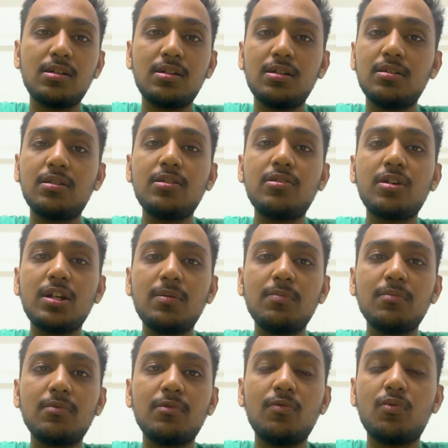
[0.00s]
The dream
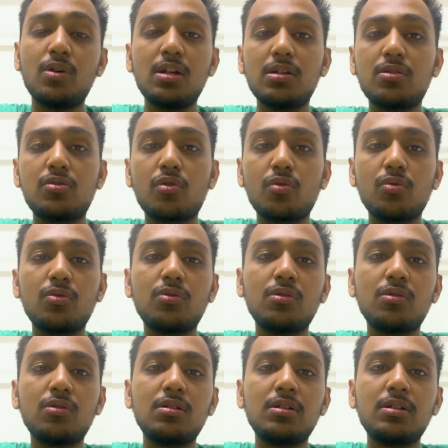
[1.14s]
will true
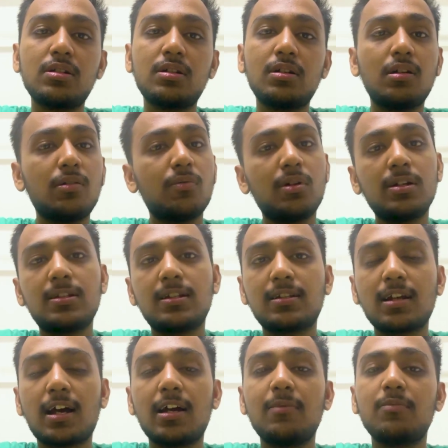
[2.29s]
when it's the
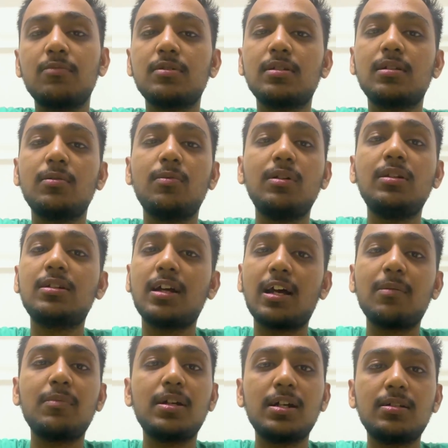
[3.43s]
time when the time
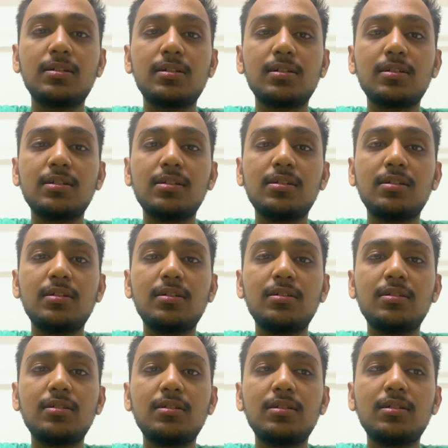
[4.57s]
hits.
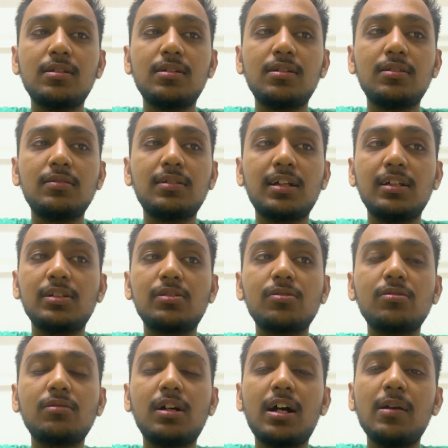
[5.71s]
And
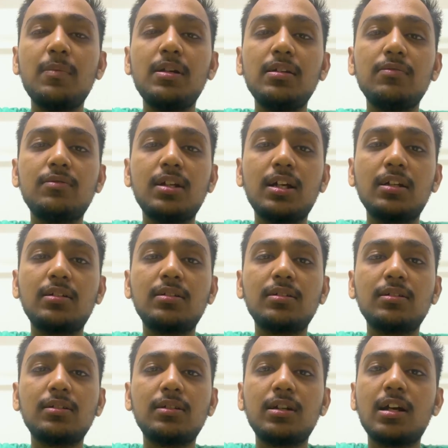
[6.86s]
so I believe that
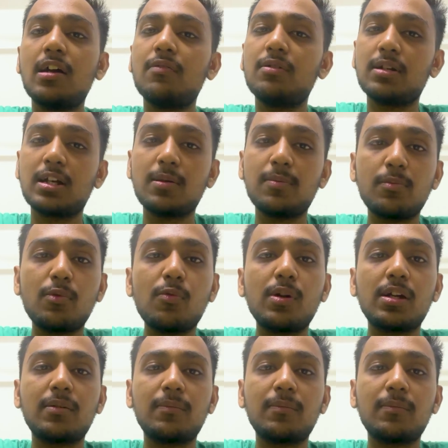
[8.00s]
I will keep moving.